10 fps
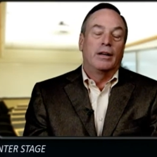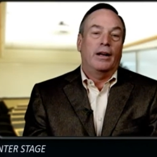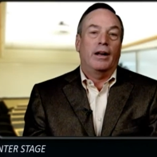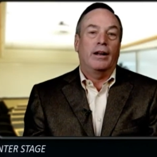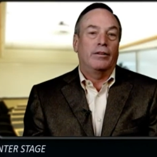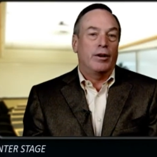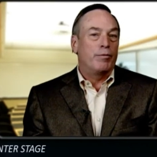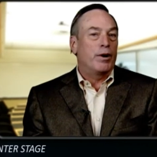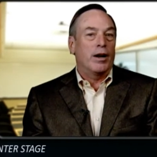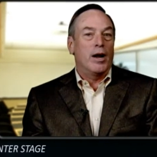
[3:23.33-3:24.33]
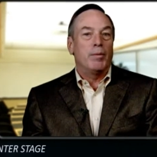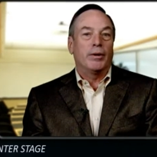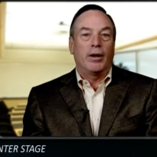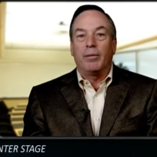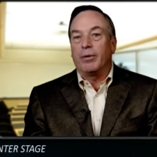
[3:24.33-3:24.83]
And in tough economic
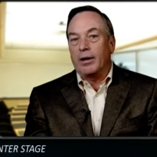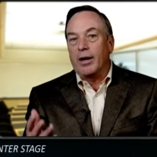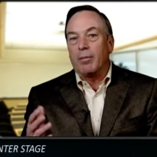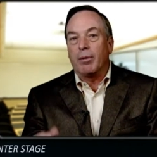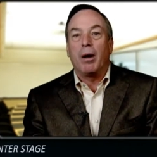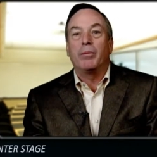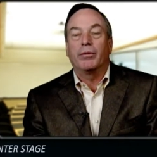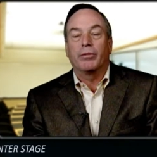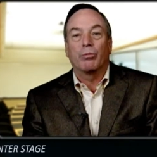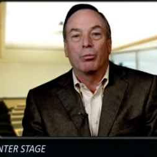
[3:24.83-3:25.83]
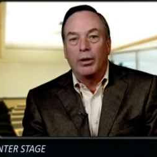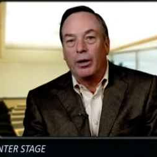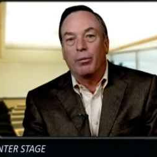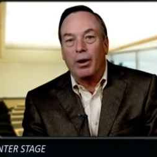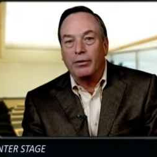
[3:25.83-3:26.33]
times, that kind of proposition really
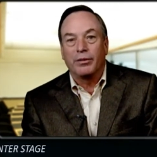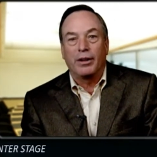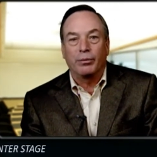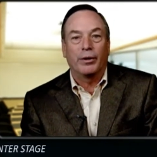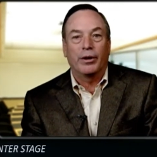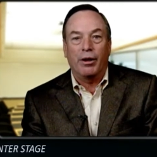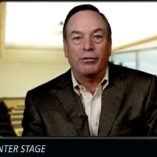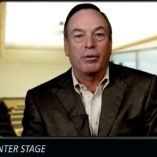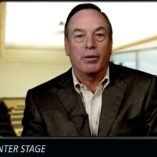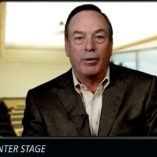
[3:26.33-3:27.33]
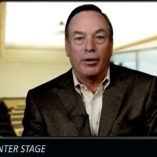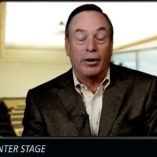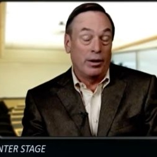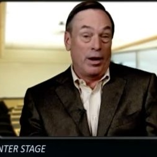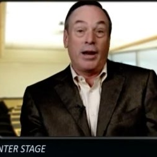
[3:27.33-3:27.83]
resonates with the customer community.
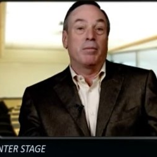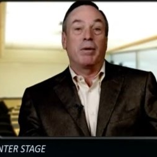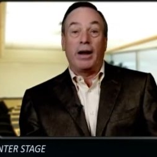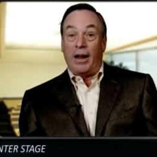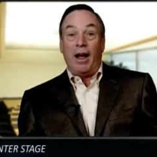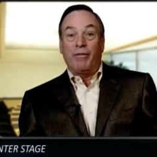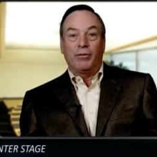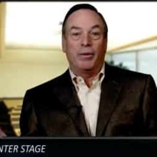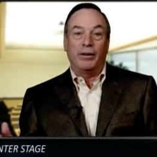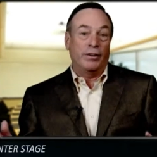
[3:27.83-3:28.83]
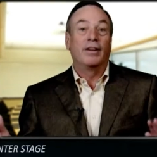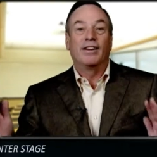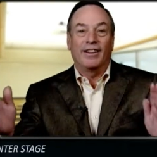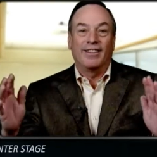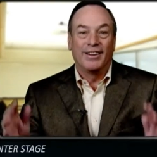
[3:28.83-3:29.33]
I can buy half as much?
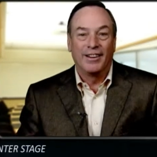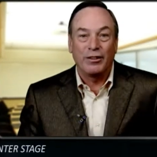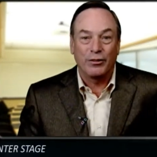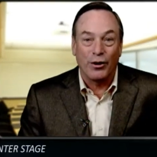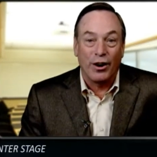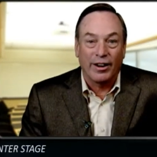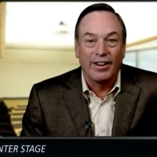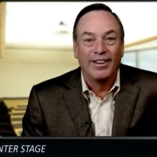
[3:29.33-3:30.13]
Let's talk.